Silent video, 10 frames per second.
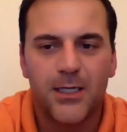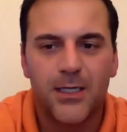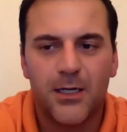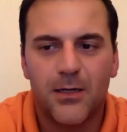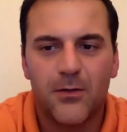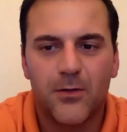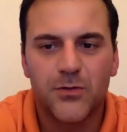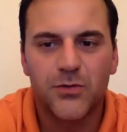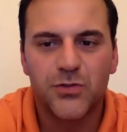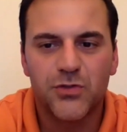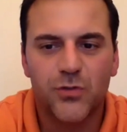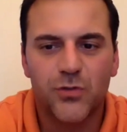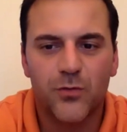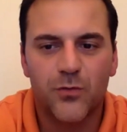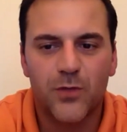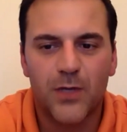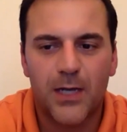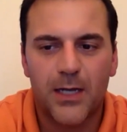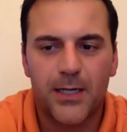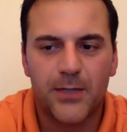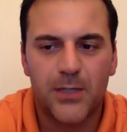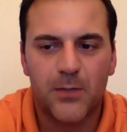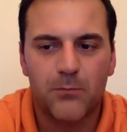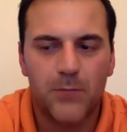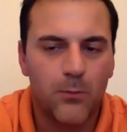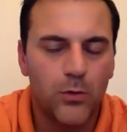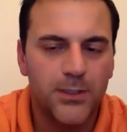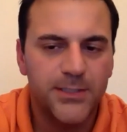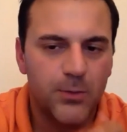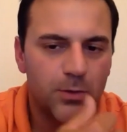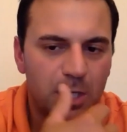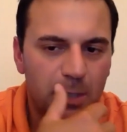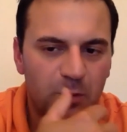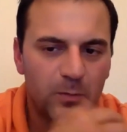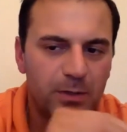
Uh, so, and I'll, I'll boil it down to a couple.